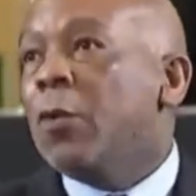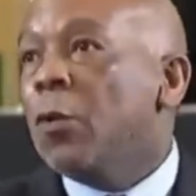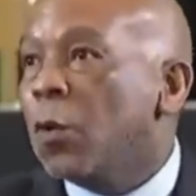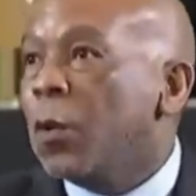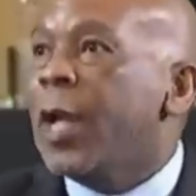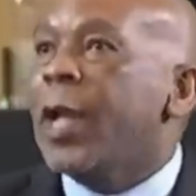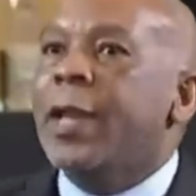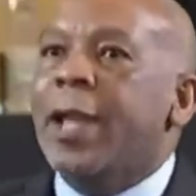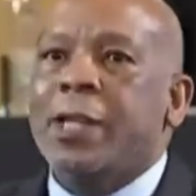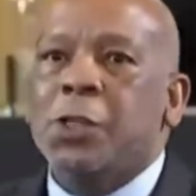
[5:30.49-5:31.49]

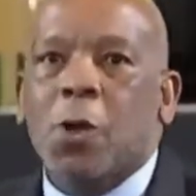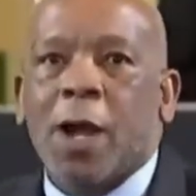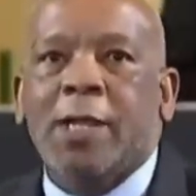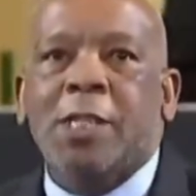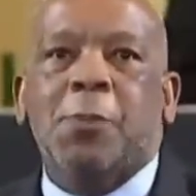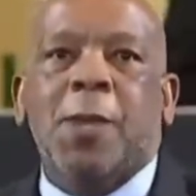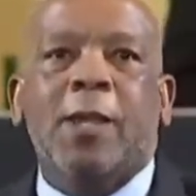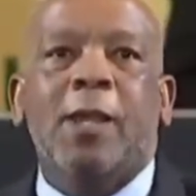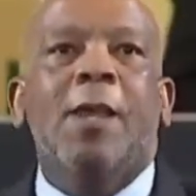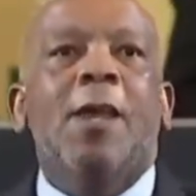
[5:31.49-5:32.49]
Ekurhuleni, and Johannesburg.